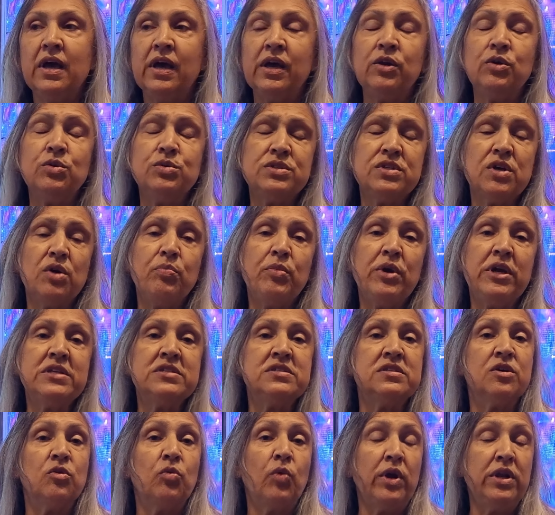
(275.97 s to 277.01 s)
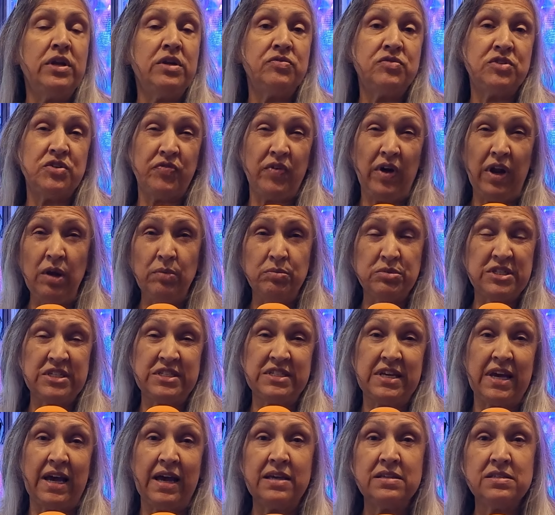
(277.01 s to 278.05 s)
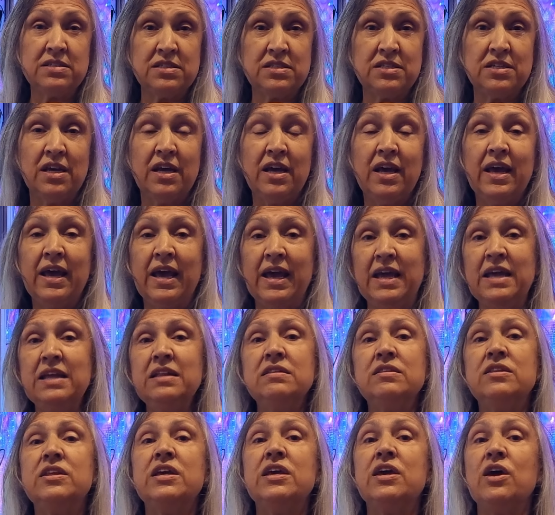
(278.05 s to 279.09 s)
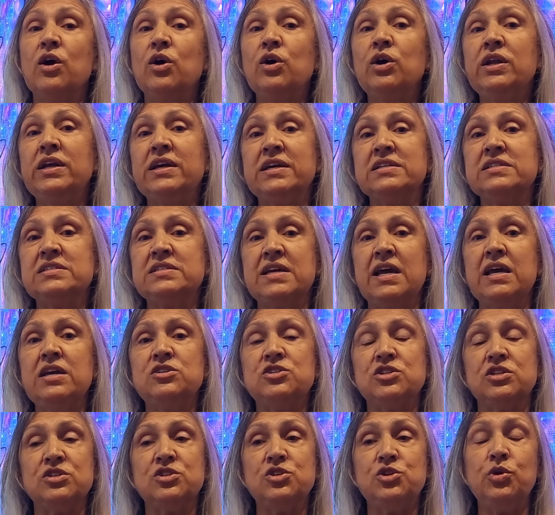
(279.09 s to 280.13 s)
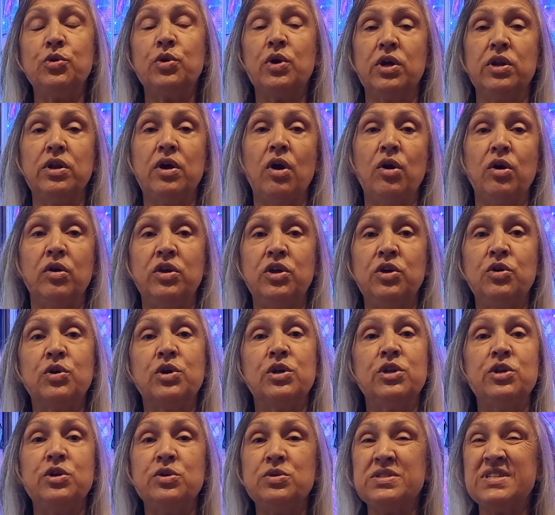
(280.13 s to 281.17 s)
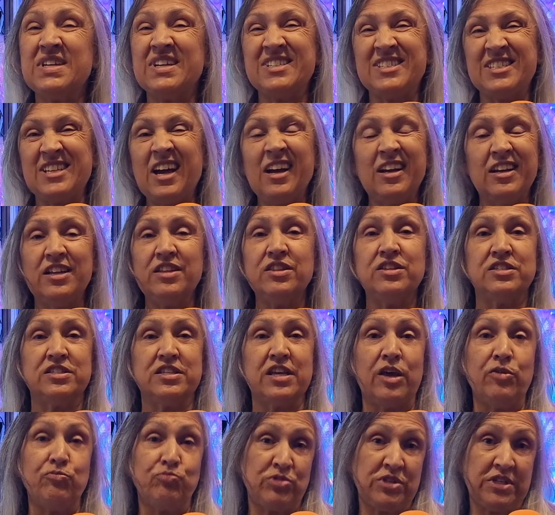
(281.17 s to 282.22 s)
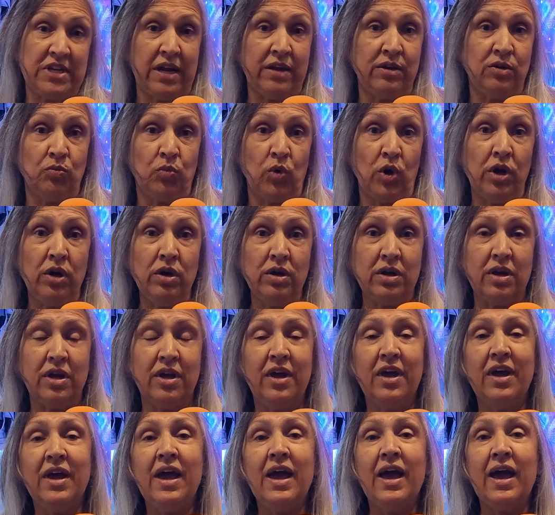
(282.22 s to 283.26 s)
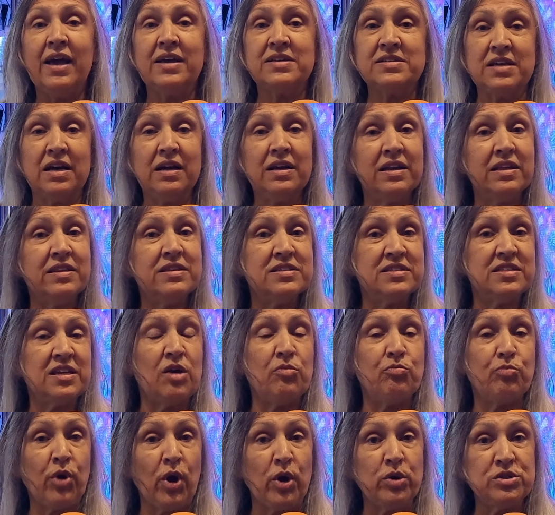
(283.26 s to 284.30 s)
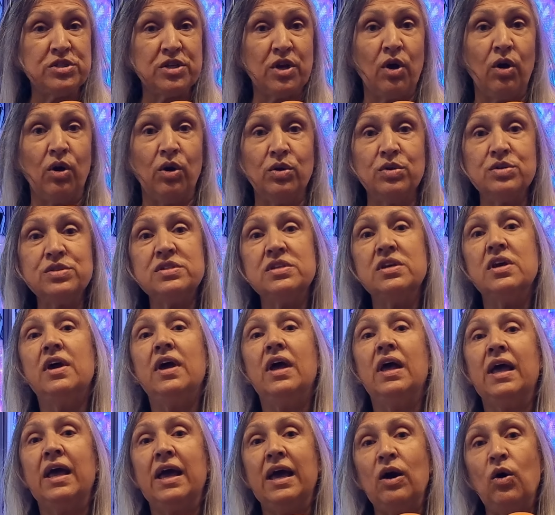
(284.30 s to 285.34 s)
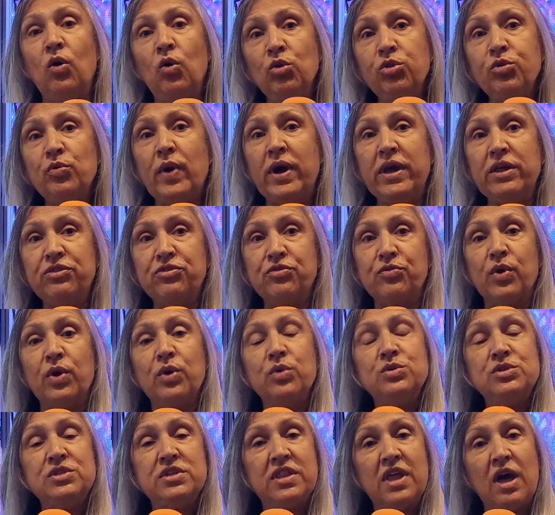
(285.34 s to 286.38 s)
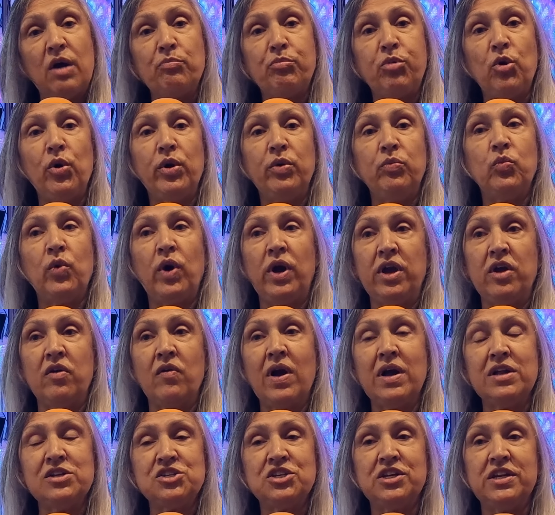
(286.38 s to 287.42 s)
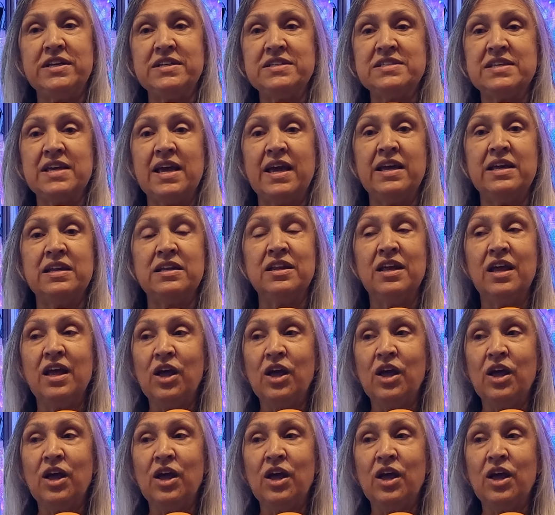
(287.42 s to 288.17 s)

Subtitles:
It also means that when you develop to test in the earlier stages, you can use exactly the same standard work, exactly the same protocols, all the way through to that point where you're actually saying